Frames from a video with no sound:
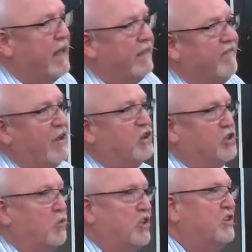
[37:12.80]
They failed to
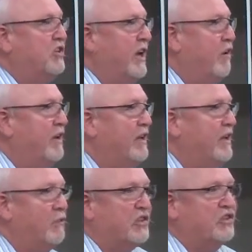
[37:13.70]
show sincerity.
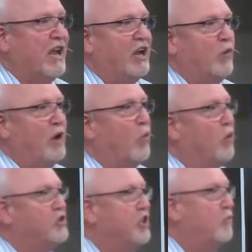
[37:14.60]
It was a second rate
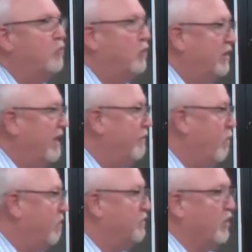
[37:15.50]
worship with
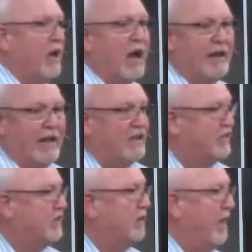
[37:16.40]
leftovers for God,
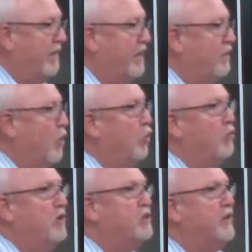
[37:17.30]
as I think
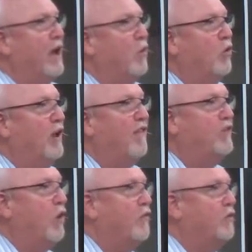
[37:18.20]
Nolan mentioned that word
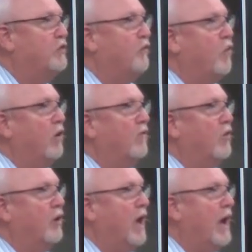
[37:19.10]
leftovers for,
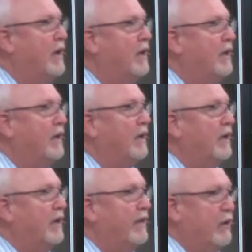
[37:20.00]
for God.
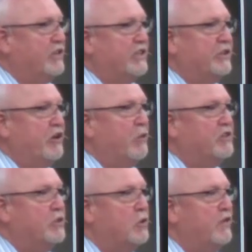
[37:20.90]
Their insincerity
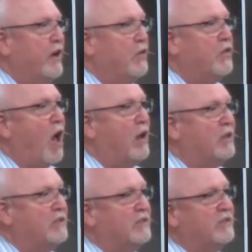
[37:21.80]
was due to their
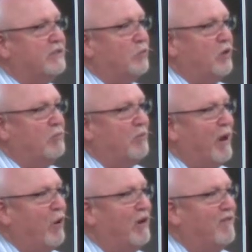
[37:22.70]
thoughtlessness when preparing